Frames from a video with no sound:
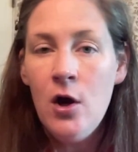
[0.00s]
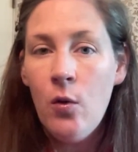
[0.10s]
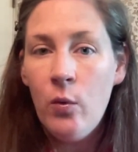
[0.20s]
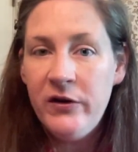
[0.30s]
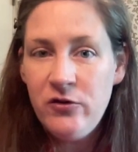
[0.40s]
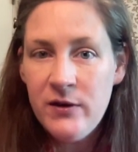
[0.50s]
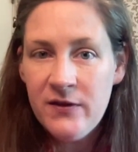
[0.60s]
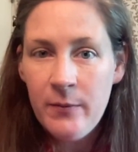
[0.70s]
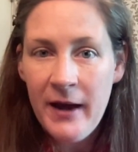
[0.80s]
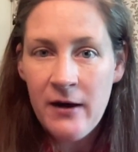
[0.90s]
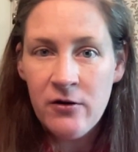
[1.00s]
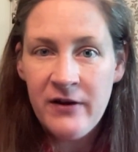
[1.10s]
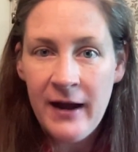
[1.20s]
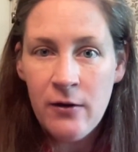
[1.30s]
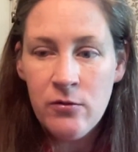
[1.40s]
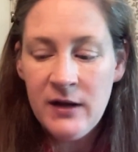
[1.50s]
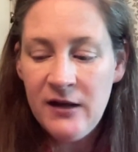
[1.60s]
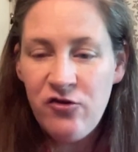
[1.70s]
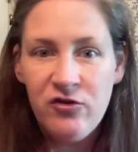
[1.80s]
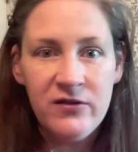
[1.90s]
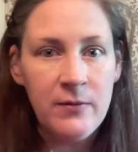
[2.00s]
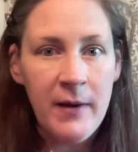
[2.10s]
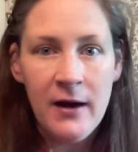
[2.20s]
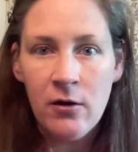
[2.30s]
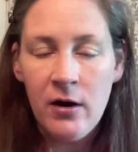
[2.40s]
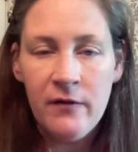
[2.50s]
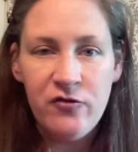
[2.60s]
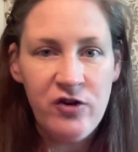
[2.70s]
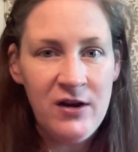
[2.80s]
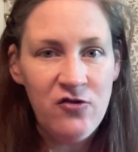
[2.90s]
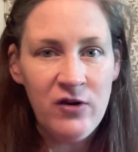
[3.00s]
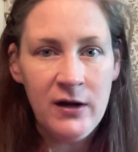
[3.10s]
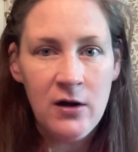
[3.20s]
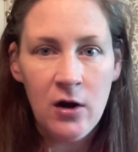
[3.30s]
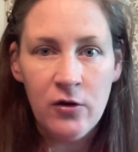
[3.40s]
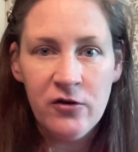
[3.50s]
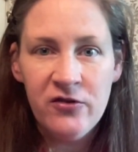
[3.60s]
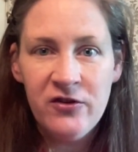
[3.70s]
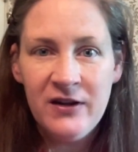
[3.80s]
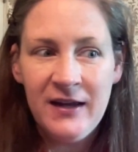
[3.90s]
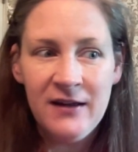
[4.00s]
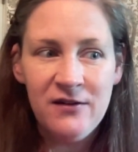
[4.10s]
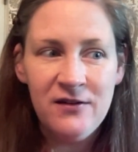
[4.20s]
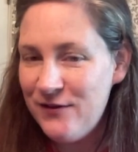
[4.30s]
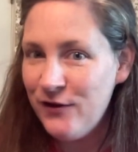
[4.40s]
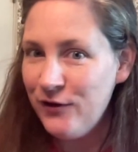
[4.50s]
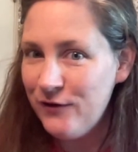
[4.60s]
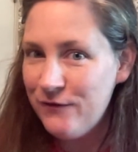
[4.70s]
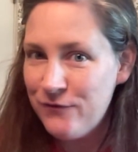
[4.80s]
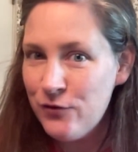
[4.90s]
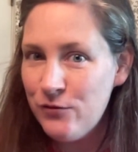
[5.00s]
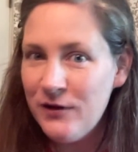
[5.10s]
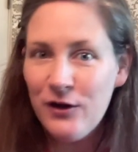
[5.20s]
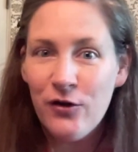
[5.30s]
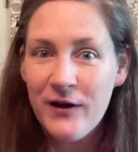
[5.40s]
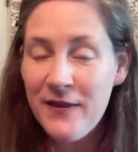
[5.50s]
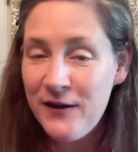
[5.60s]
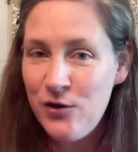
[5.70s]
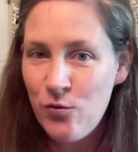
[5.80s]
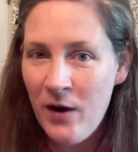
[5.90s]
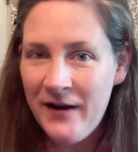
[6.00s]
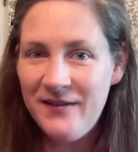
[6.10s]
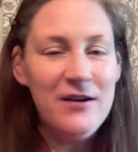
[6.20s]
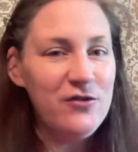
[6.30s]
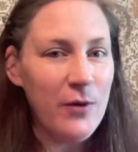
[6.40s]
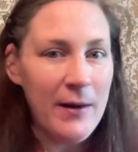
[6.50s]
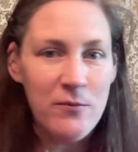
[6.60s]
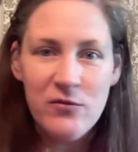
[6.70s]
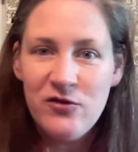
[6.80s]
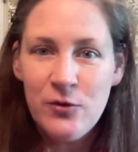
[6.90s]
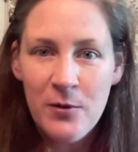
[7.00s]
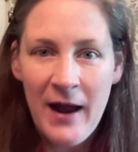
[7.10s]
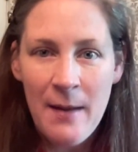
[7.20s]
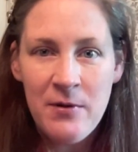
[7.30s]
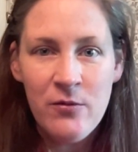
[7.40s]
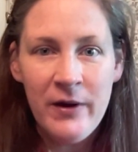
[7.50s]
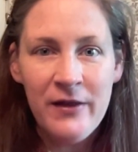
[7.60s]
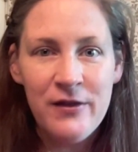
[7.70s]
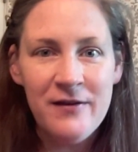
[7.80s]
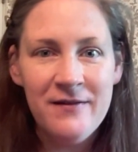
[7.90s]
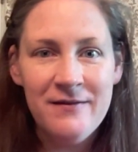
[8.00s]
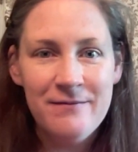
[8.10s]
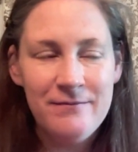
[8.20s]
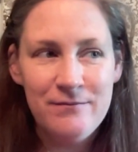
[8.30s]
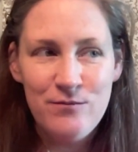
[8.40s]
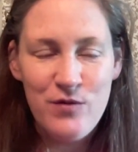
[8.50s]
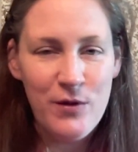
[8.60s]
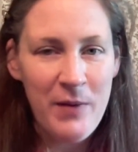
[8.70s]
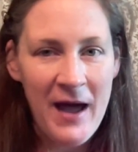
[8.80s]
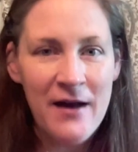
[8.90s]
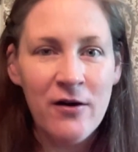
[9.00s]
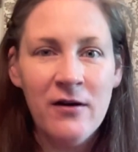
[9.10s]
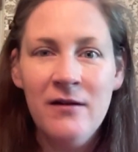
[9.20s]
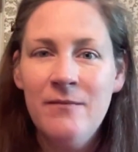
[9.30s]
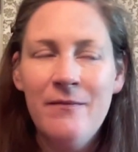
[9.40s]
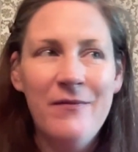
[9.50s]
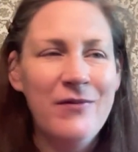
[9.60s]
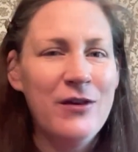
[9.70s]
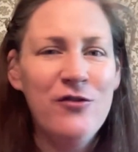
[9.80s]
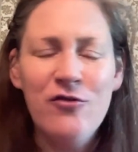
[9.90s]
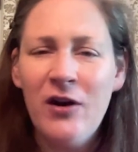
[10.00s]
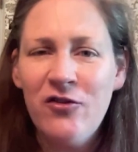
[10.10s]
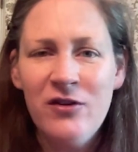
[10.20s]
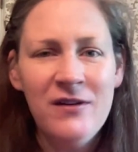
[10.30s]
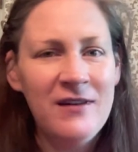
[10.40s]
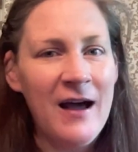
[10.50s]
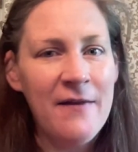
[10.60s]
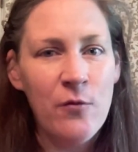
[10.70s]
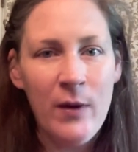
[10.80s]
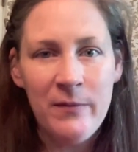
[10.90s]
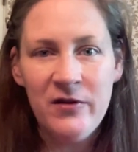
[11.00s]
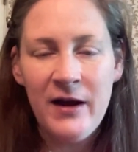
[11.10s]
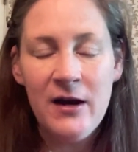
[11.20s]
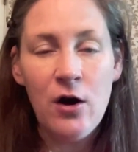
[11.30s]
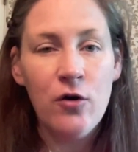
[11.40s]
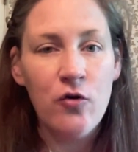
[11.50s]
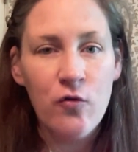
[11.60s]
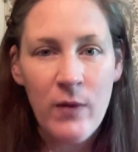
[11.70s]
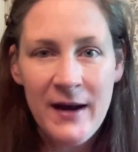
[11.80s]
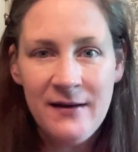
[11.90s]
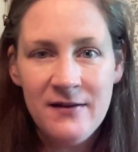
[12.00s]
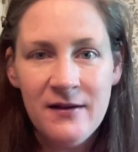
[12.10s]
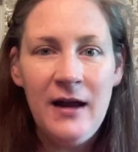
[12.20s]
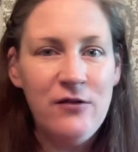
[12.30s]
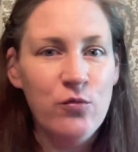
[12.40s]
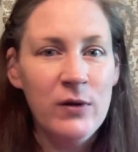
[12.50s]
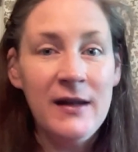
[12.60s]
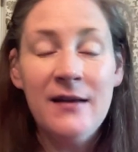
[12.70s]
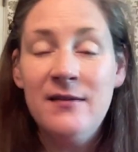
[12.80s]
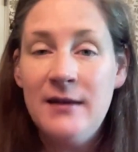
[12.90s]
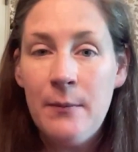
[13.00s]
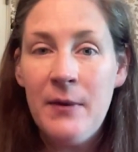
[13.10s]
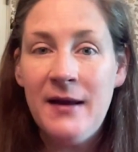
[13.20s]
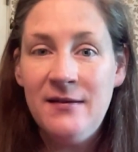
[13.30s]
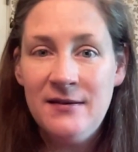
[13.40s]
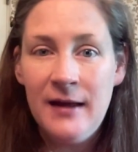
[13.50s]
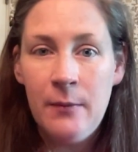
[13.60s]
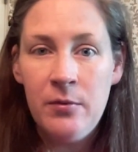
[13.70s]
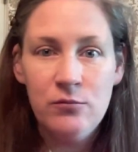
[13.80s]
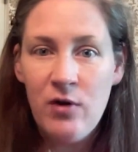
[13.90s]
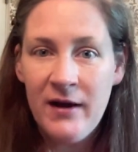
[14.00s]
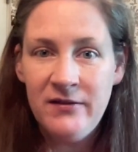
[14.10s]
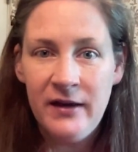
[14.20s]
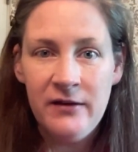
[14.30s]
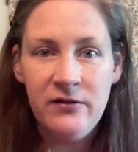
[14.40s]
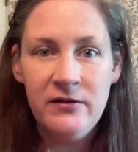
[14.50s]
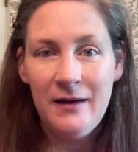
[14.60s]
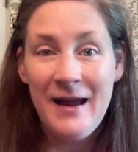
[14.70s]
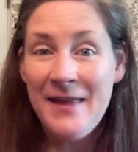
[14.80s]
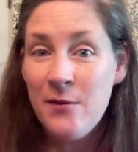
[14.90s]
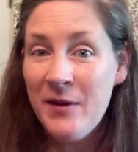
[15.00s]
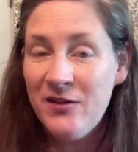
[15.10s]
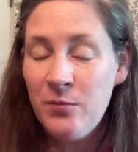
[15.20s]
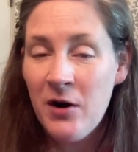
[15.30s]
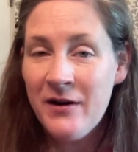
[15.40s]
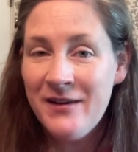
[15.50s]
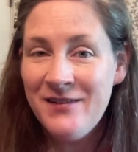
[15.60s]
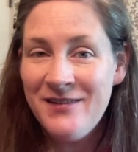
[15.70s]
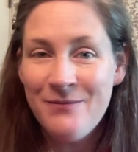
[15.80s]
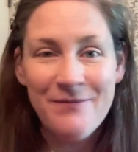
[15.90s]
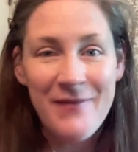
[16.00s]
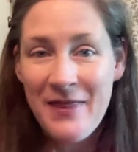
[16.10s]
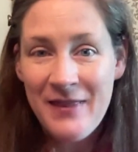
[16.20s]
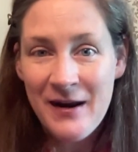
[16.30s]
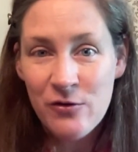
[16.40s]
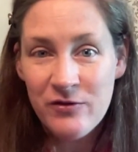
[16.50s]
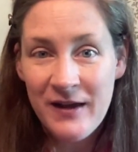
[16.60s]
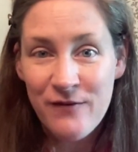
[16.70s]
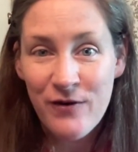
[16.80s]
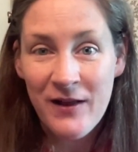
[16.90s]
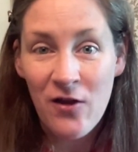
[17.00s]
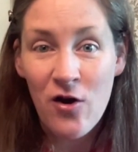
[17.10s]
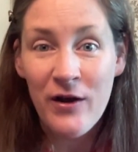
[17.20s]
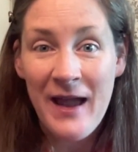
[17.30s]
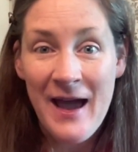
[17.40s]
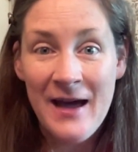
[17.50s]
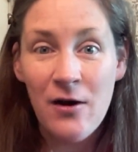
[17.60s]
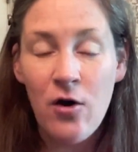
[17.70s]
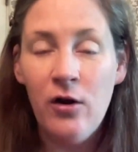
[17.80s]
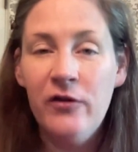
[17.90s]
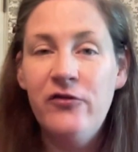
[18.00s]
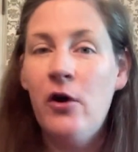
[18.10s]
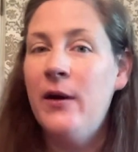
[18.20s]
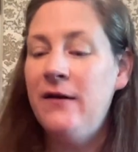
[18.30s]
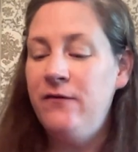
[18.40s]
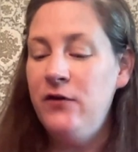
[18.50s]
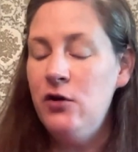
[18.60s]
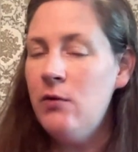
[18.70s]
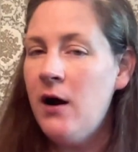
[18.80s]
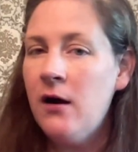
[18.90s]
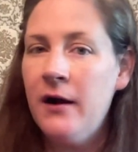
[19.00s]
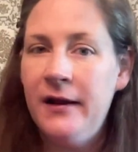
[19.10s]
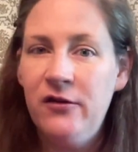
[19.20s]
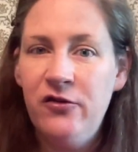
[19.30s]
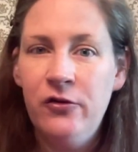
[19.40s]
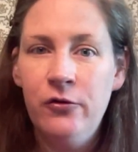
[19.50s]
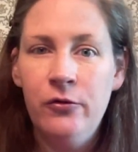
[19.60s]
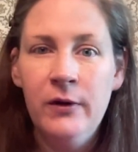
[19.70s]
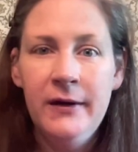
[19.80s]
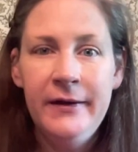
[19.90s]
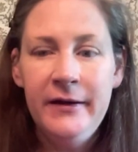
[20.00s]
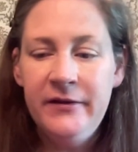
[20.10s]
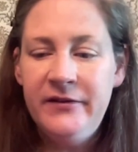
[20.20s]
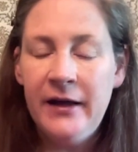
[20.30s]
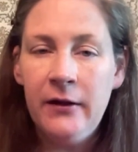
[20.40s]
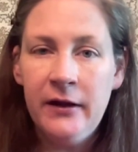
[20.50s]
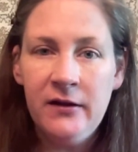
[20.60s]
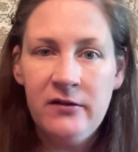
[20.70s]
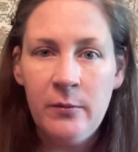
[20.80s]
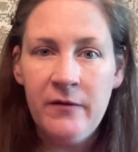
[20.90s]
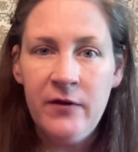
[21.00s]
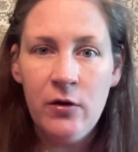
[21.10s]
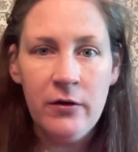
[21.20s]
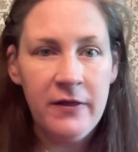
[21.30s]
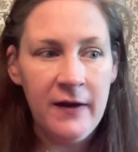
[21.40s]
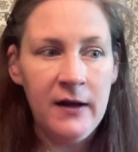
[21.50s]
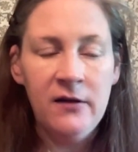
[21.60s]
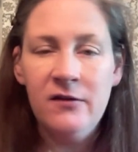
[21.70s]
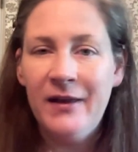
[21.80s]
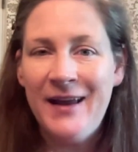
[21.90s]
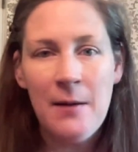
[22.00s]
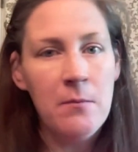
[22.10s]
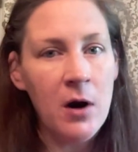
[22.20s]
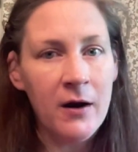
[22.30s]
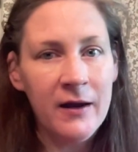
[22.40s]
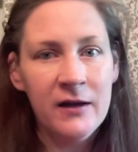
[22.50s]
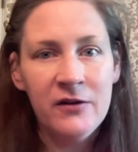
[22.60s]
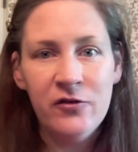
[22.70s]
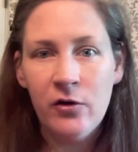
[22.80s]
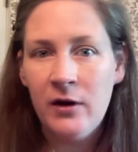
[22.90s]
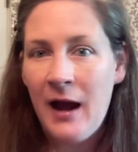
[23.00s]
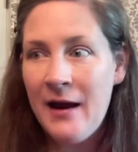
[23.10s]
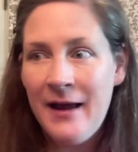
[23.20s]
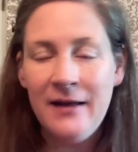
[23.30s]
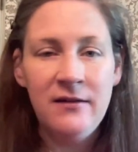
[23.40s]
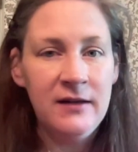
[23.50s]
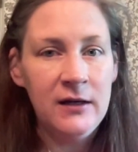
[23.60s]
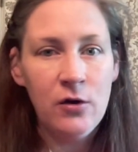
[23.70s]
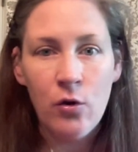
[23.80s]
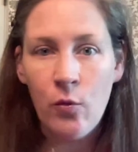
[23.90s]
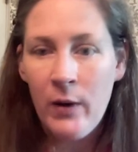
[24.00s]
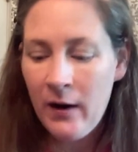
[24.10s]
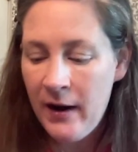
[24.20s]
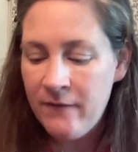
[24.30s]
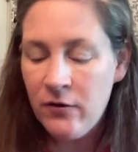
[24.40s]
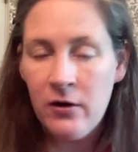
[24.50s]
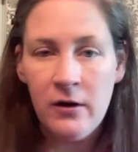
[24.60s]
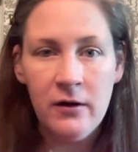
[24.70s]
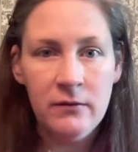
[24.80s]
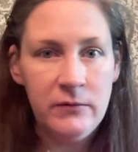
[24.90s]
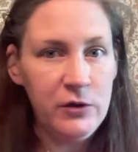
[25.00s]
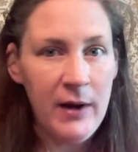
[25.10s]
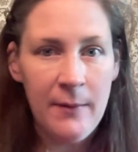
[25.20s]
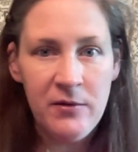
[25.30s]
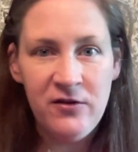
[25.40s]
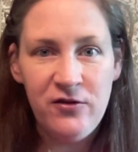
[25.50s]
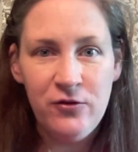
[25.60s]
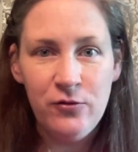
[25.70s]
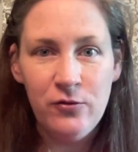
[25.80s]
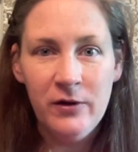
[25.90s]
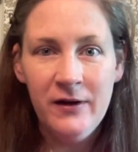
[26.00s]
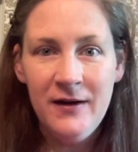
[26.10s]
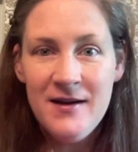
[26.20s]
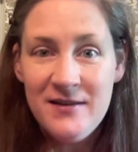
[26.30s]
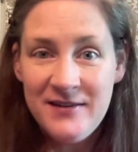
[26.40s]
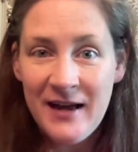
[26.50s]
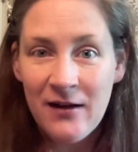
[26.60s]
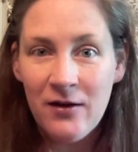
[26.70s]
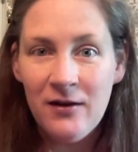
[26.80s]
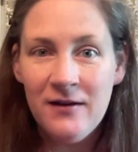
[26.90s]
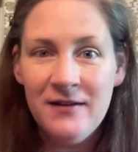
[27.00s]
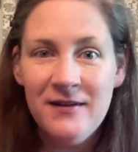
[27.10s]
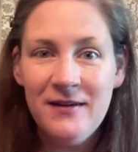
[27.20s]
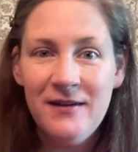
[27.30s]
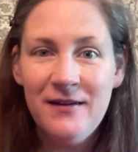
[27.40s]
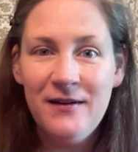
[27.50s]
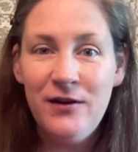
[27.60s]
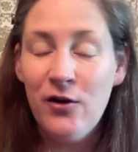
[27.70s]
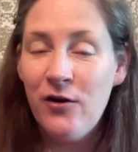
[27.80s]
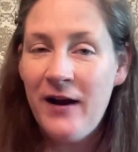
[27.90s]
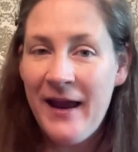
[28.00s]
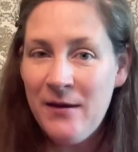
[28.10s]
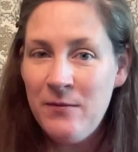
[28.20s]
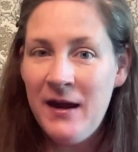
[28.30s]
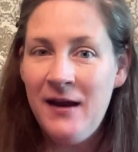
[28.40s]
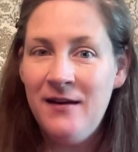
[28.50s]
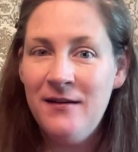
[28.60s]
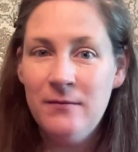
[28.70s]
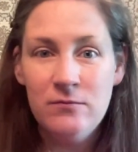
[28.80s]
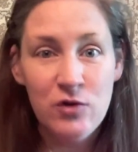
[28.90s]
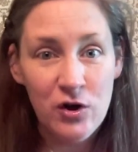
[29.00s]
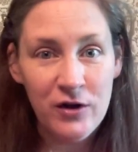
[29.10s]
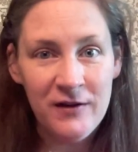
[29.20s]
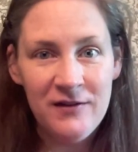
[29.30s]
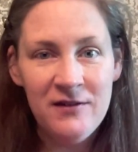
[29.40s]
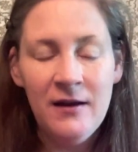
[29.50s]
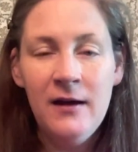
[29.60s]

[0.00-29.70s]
Once you get the pattern down, it's just a matter of changing colors to get the fruit look that you want. So I'm super happy with the pattern. The instructions on the website are great. It's really a step-by-step process. And the best part is they don't take very long at all. So if you are into selling some of your things like at markets or on Etsy or wherever you happen to sell your handmade goods,